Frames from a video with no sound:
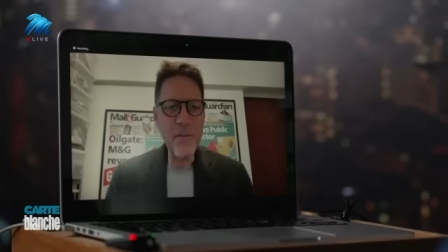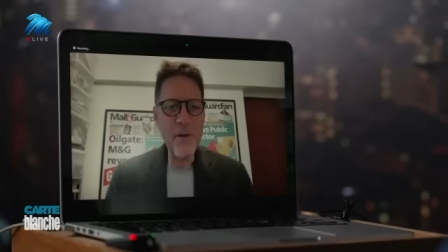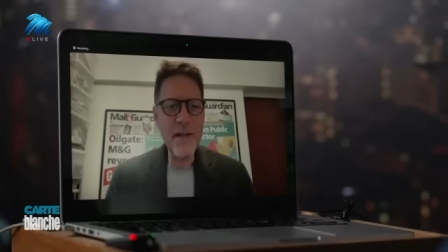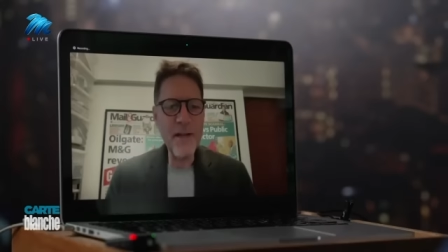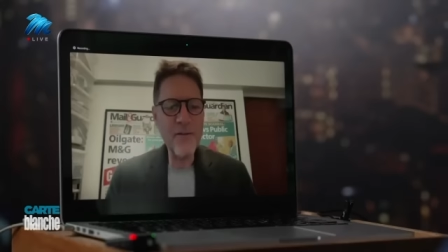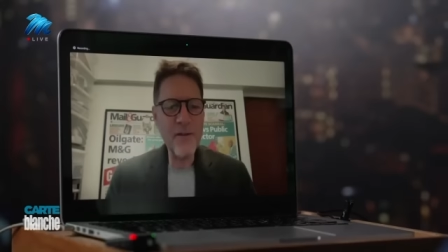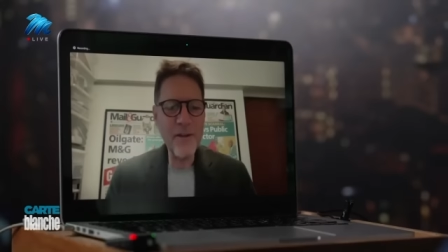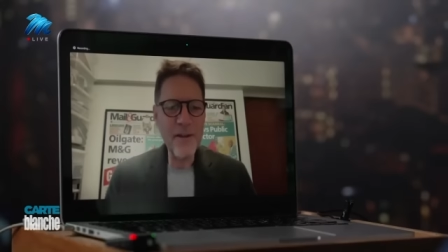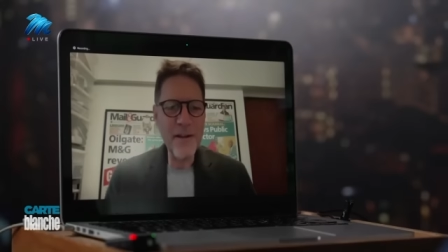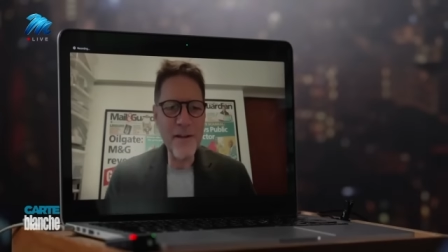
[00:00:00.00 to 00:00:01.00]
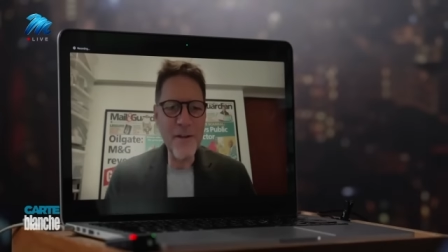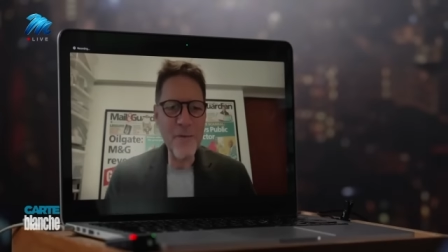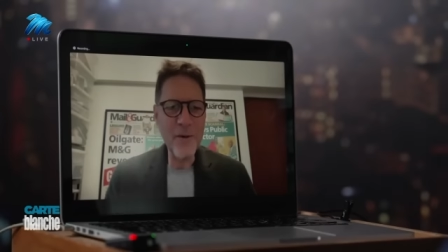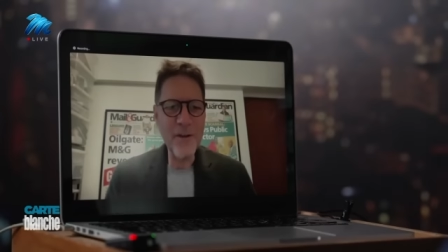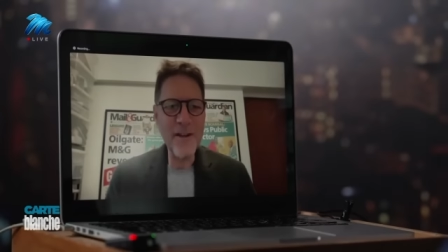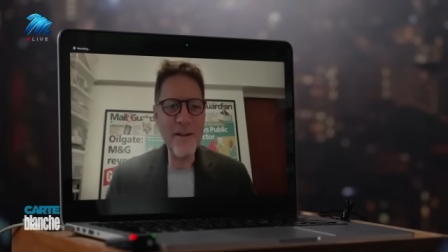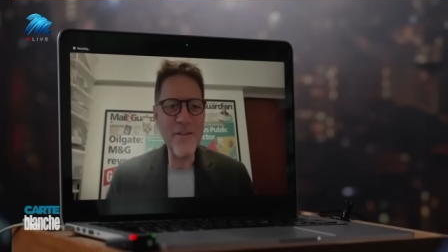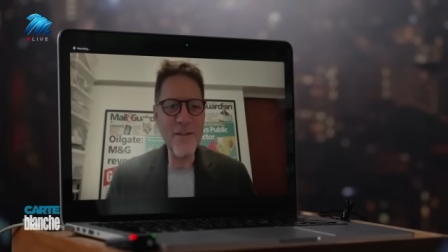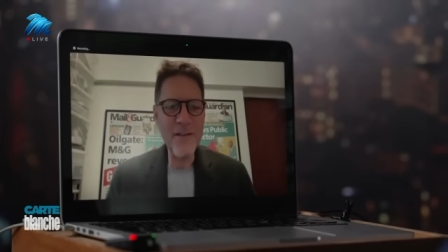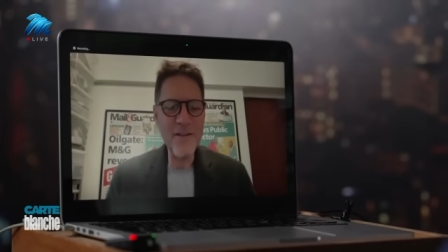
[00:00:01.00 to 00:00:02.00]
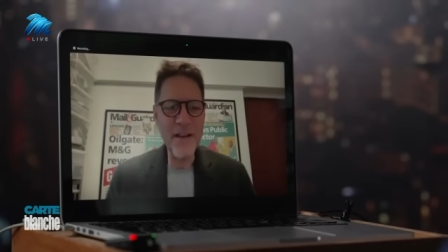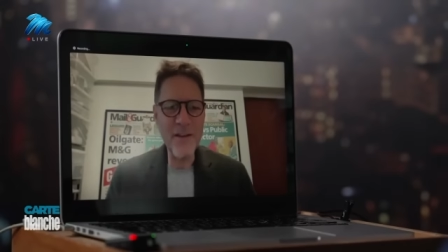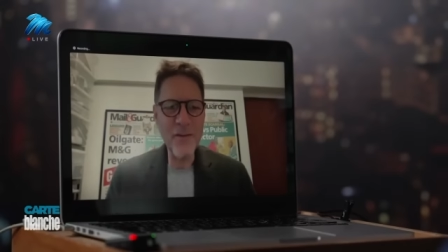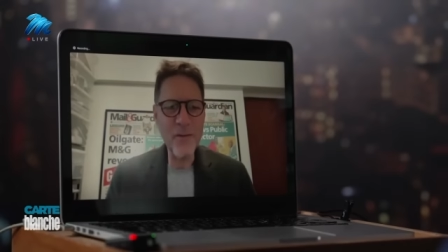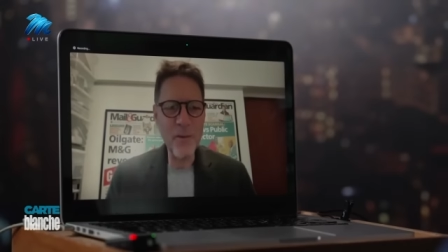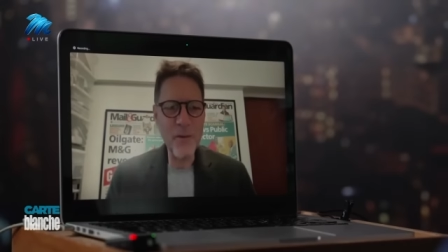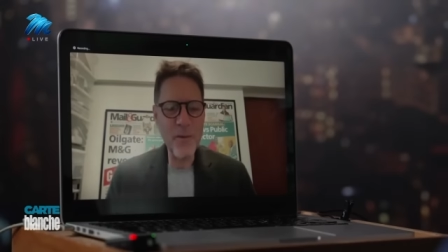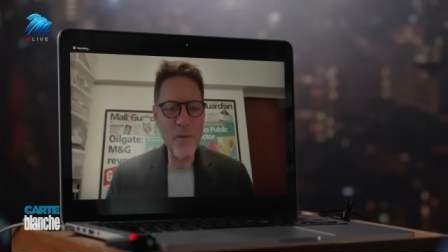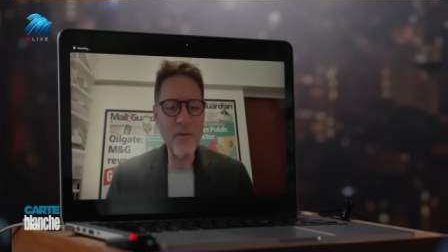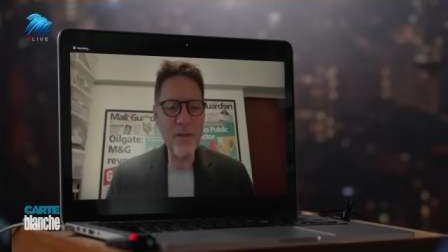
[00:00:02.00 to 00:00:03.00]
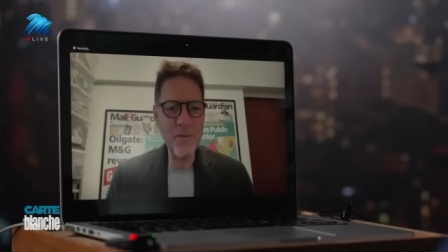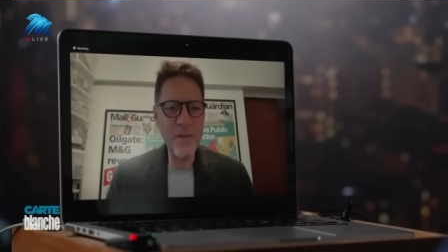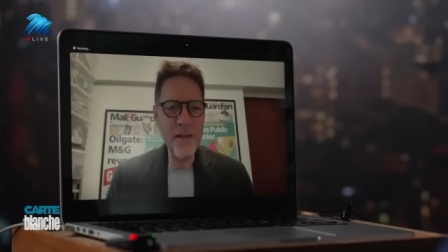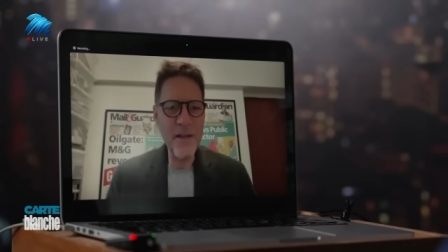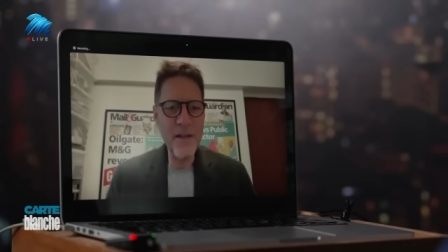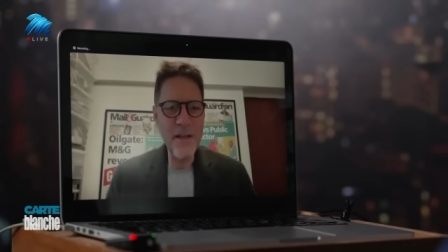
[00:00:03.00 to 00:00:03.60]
believes in, in, in what the A N C stands for. It was simply